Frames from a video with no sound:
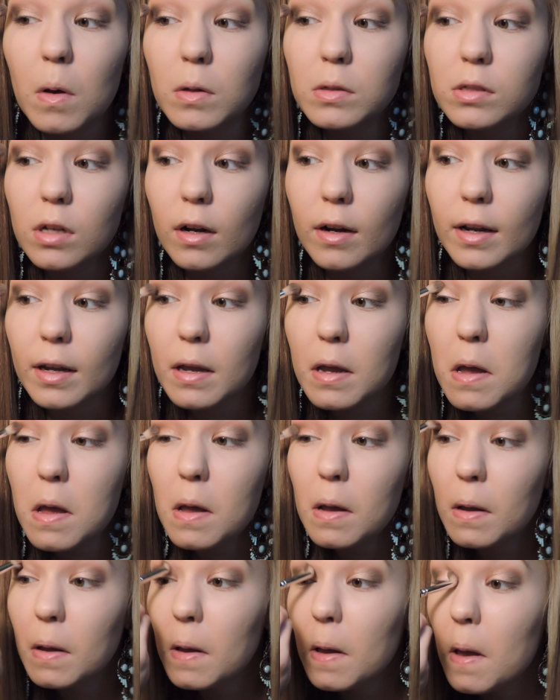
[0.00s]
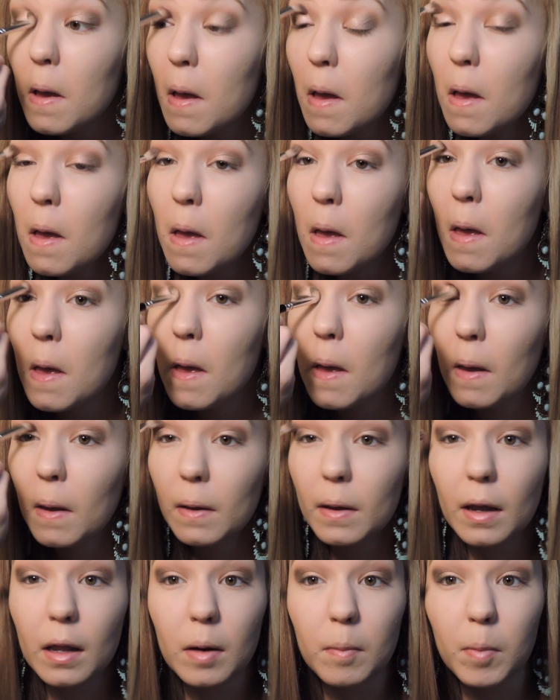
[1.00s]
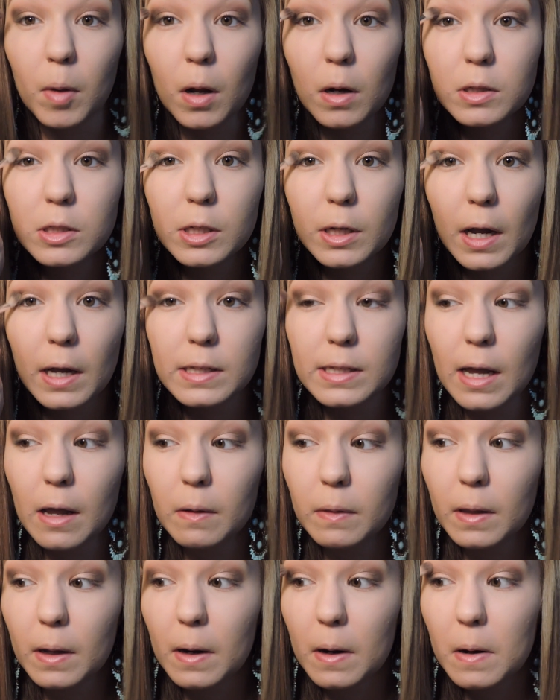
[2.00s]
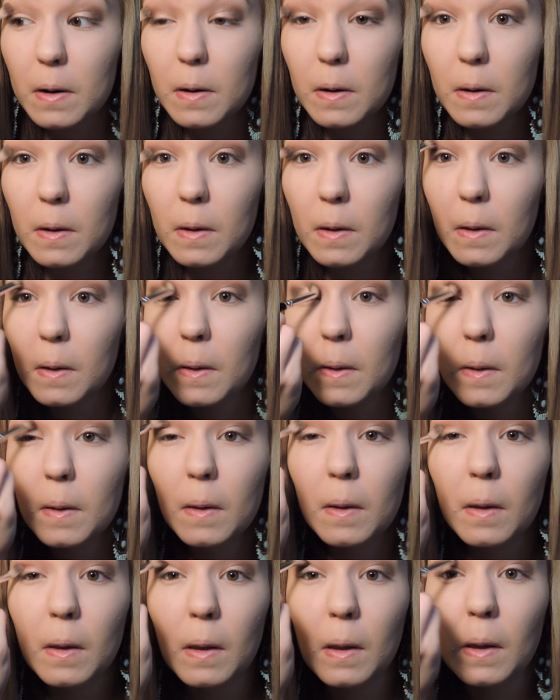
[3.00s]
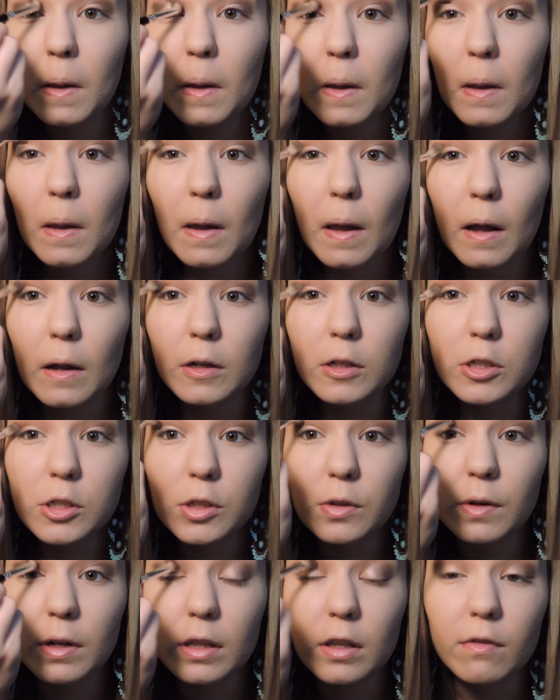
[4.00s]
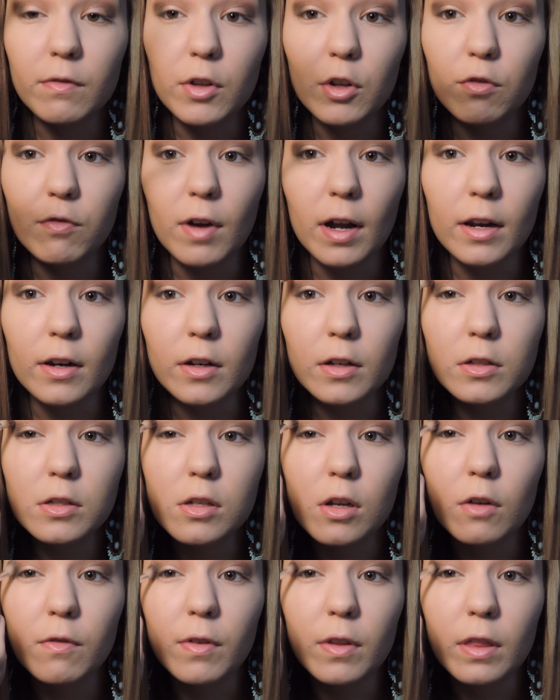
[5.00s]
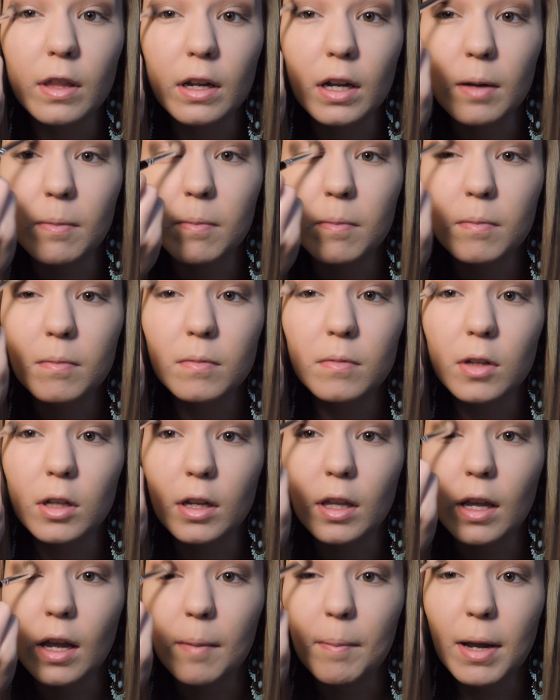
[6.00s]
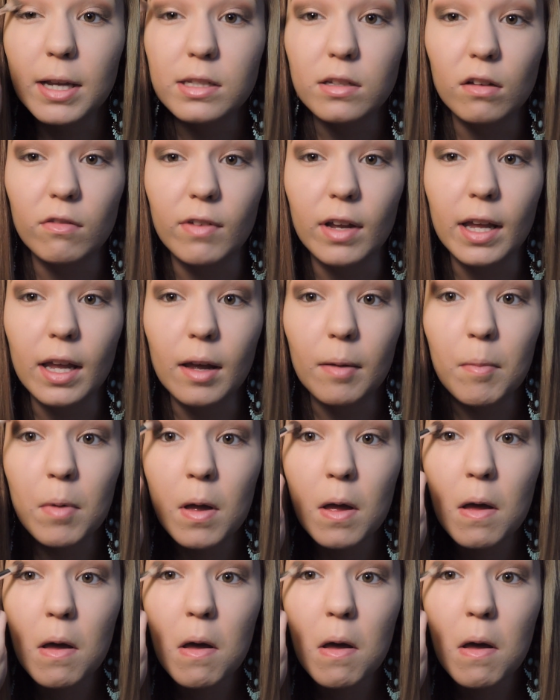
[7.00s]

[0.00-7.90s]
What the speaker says: Sorry. Kind of blocked you guys out there. I'll just do it in the viewfinder, so if you think I'm looking at myself, I am.